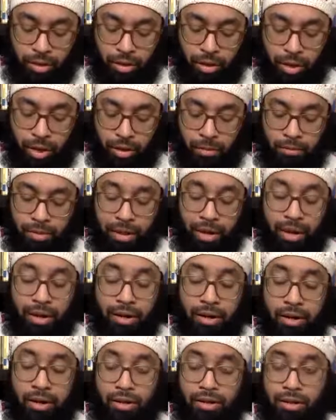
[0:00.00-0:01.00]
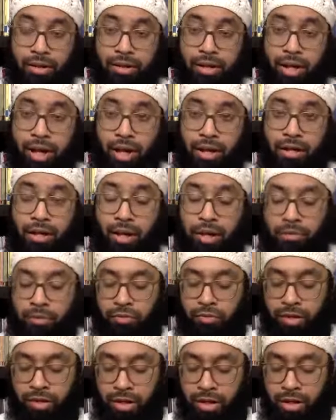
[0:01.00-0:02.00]
The etiquette and the adab
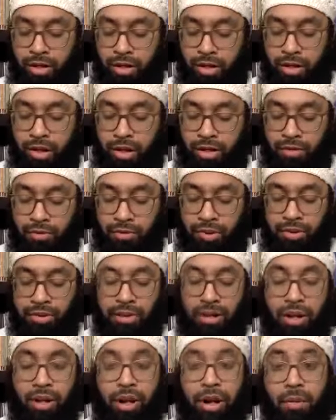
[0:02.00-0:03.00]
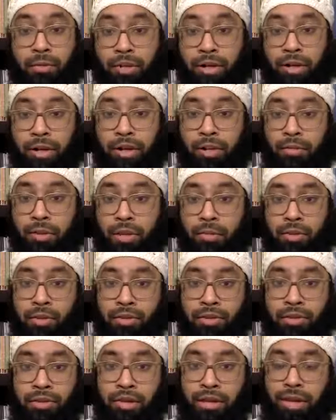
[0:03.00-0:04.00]
of attending gatherings and accommodating people
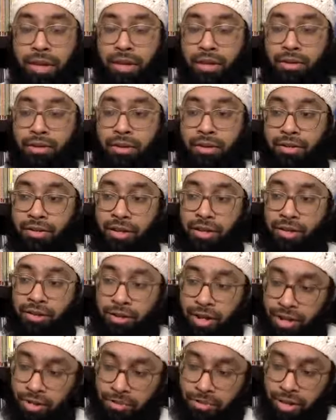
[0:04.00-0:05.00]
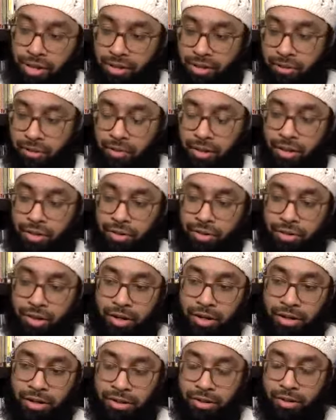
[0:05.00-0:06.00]
during gatherings. Like, you try to make space, try
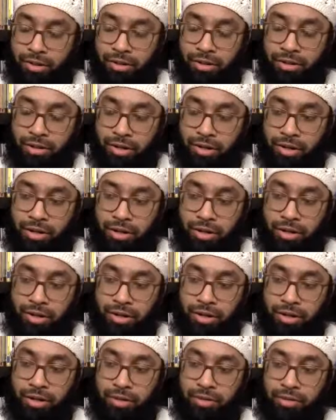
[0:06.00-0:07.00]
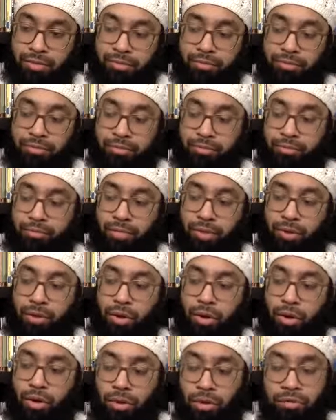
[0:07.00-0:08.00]
not to, you know,
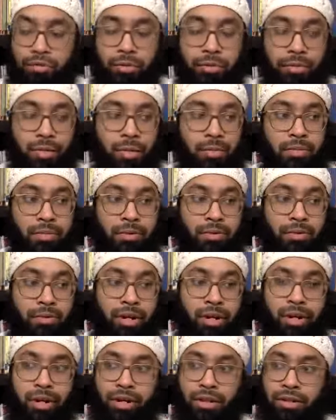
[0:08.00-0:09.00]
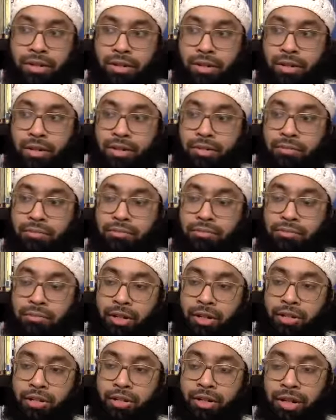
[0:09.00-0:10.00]
crawl over people, try not to,
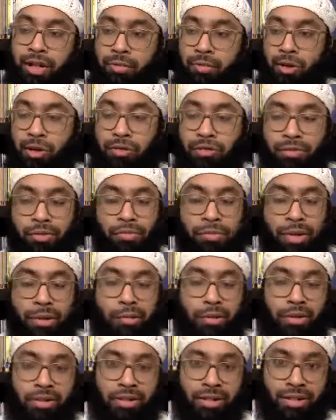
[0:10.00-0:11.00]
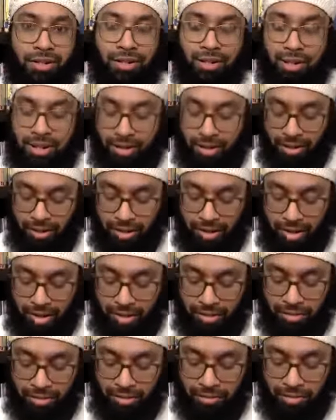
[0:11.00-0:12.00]
you know, leap over people and sitting in a
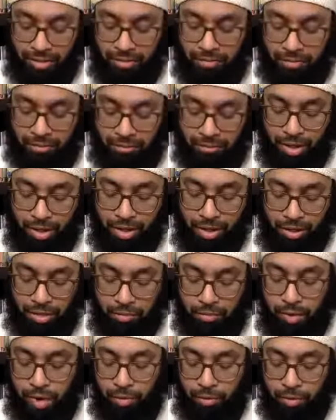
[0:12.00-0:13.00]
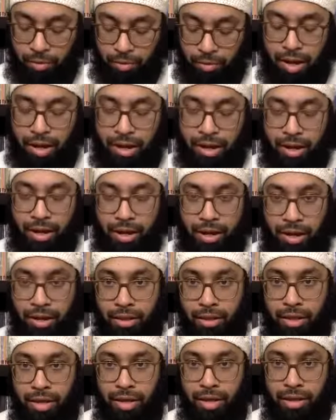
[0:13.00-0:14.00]
gathering, right? The proper etiquette
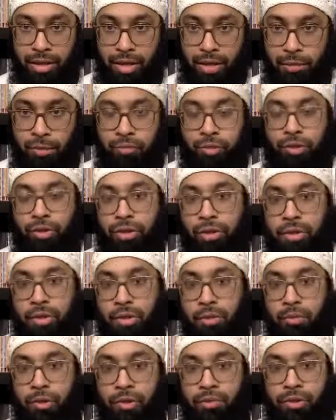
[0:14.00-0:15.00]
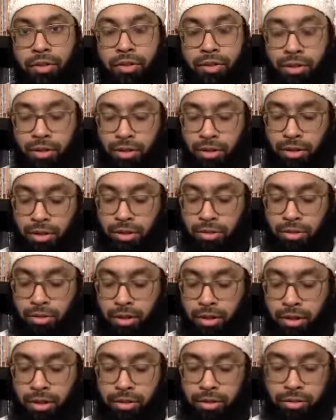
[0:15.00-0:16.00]
and the adab of addressing the Prophet sallallahu
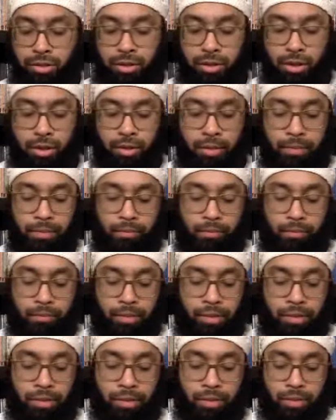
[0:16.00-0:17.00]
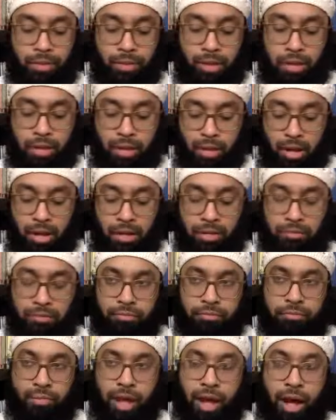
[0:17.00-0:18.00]
alaihi wasallam. Okay,
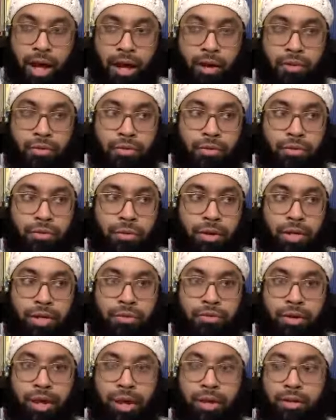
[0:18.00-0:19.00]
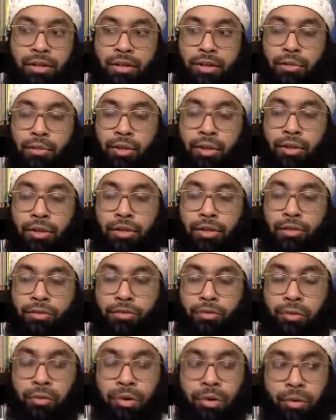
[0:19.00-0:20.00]
how do we divide the spoils
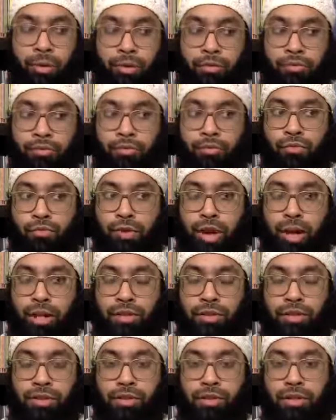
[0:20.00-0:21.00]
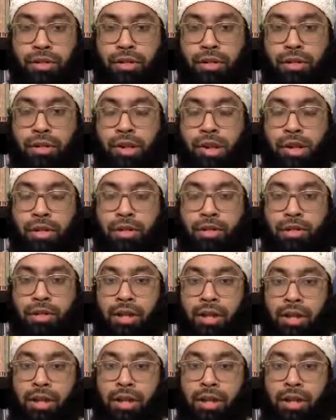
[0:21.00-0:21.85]
of war? What rights does